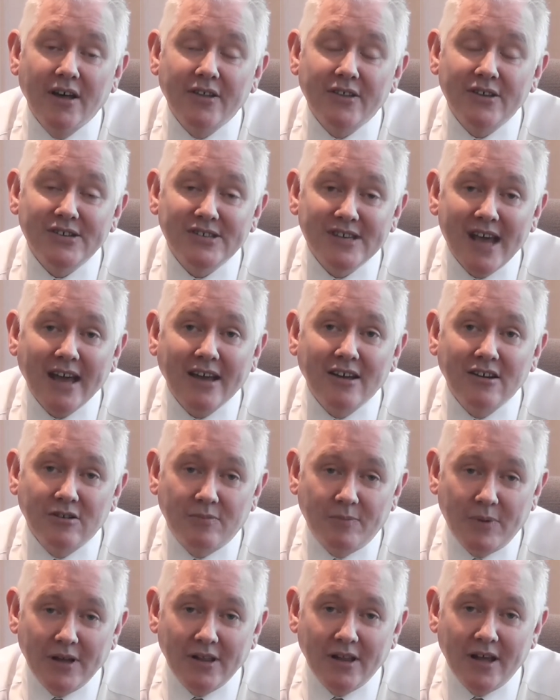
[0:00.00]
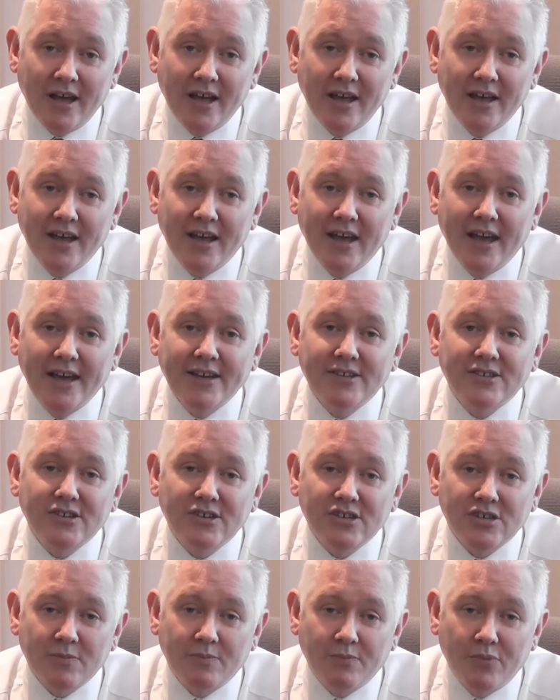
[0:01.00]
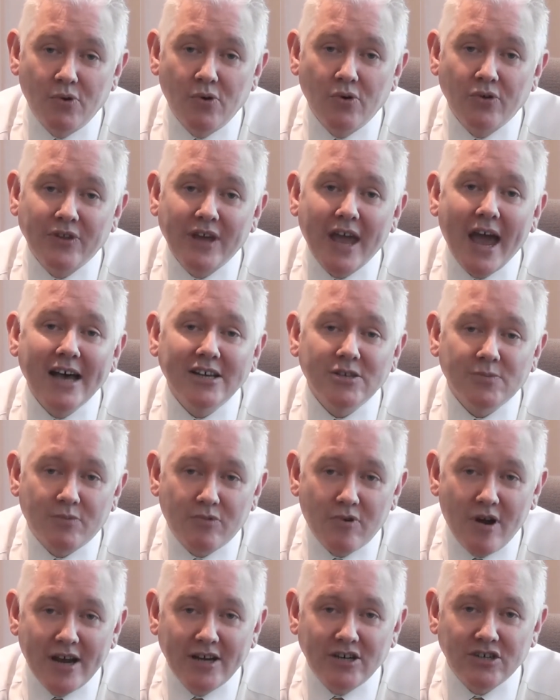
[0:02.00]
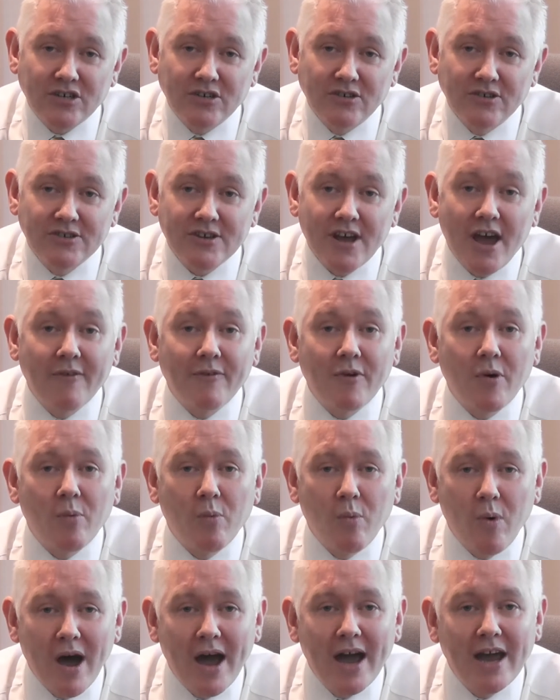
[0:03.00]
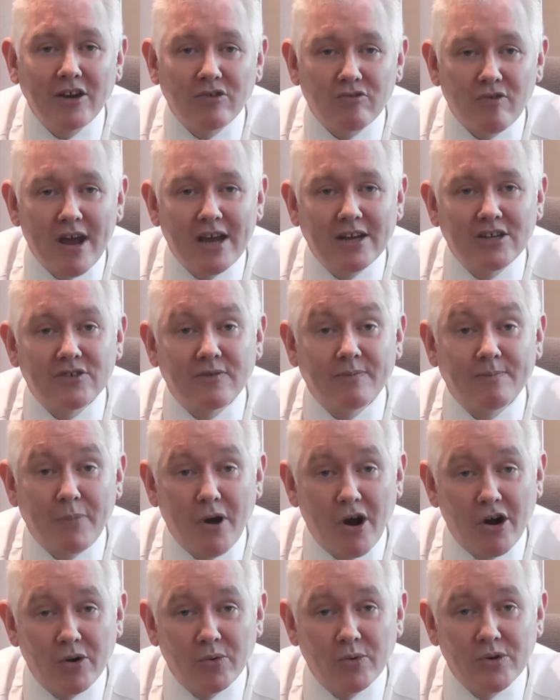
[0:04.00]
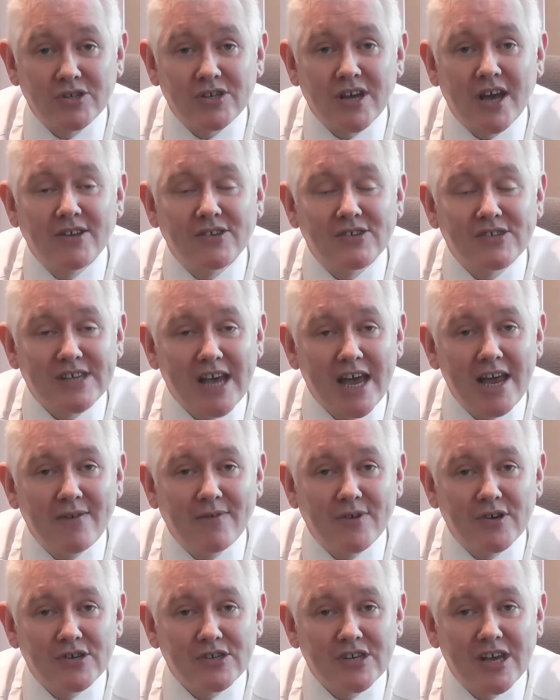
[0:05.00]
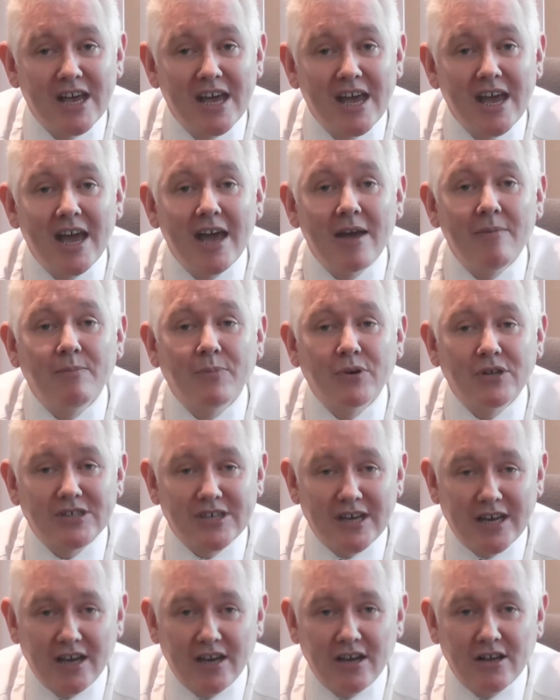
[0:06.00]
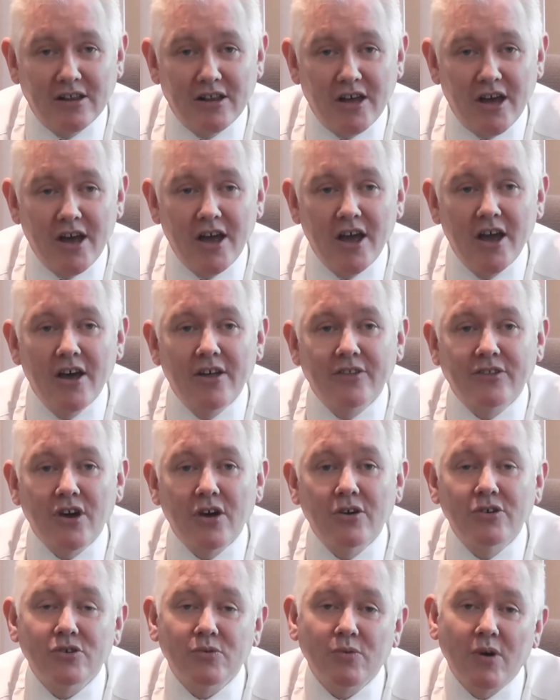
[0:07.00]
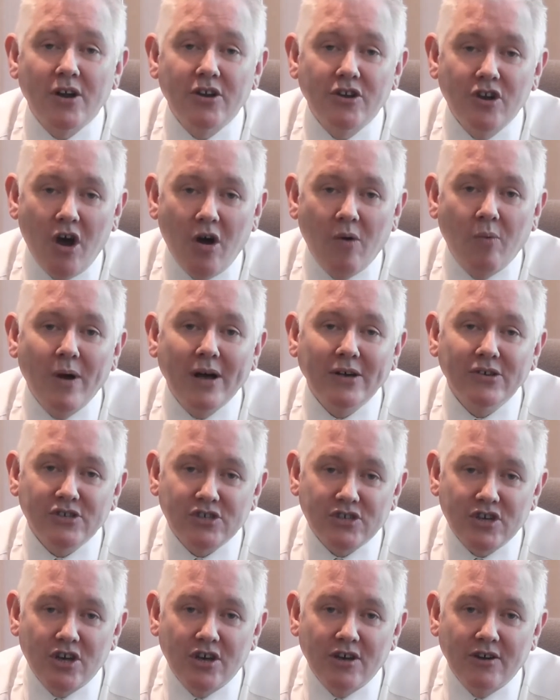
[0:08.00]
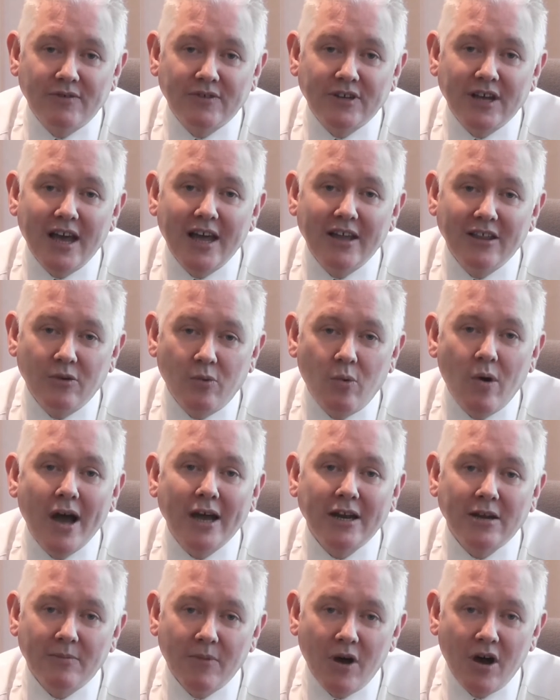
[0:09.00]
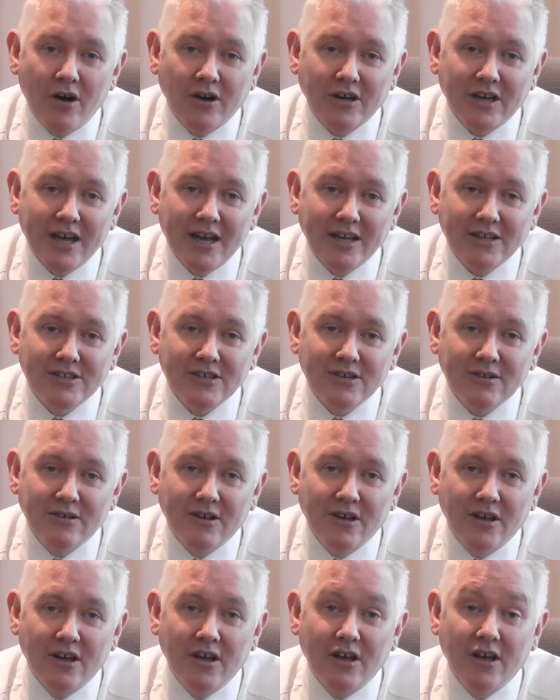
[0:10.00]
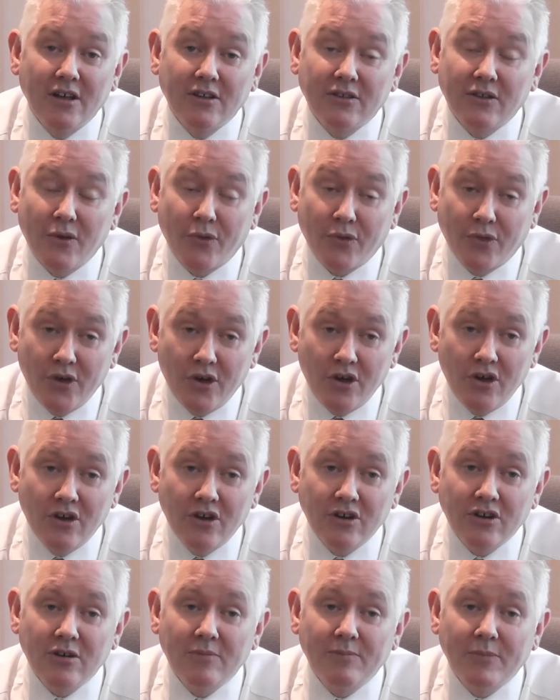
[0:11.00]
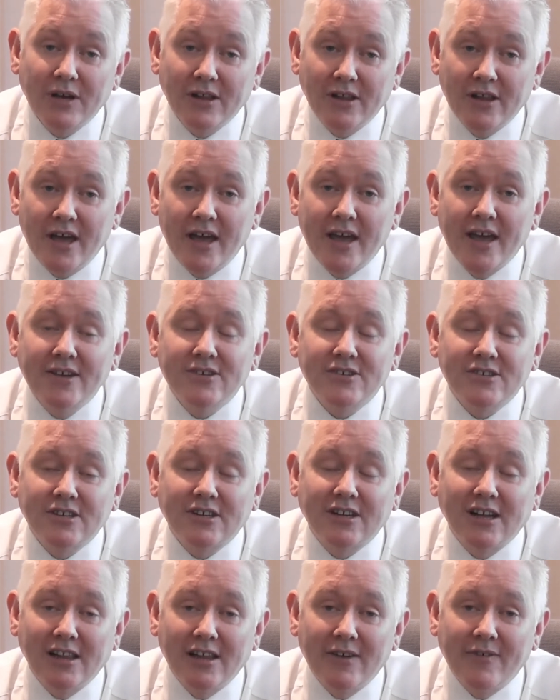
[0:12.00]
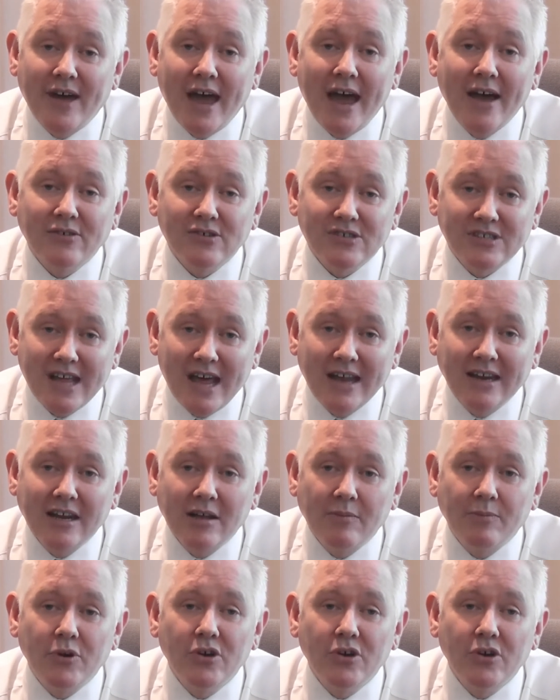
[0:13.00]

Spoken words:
The second pillar is to support the aspirations of a wide range of borrowers and savers, in particular, those who are not well served in the wider market. The third pillar is to deliver outstanding